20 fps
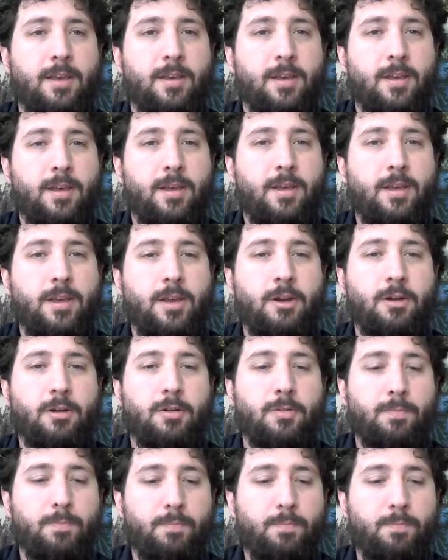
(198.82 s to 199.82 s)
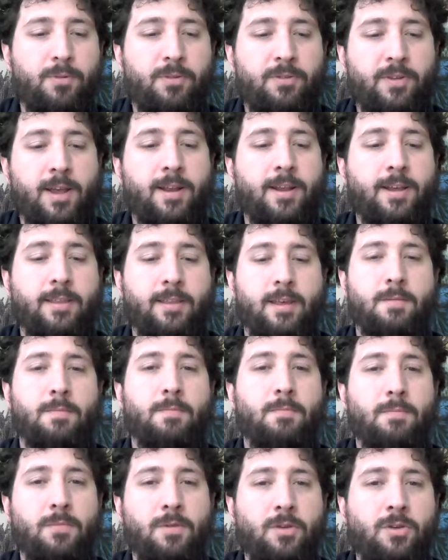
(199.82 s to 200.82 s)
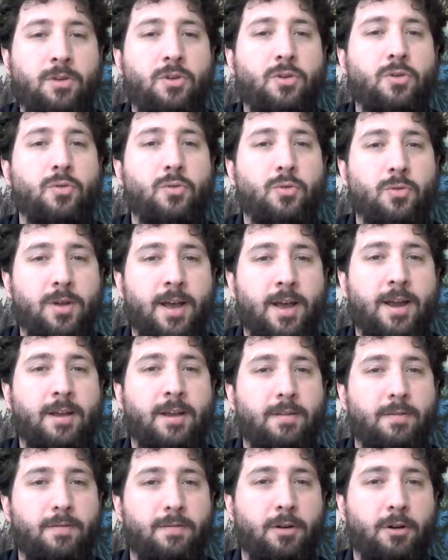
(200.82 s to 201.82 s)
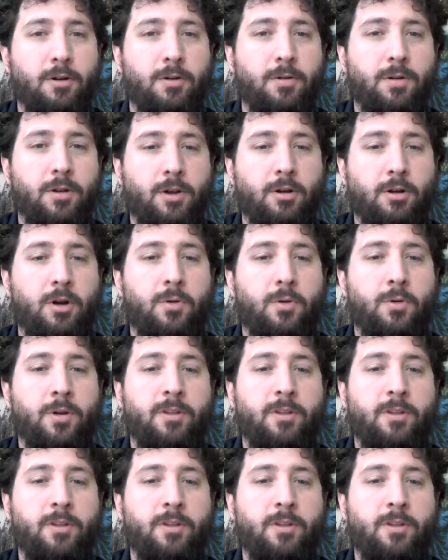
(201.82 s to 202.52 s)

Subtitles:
Like you're selling them your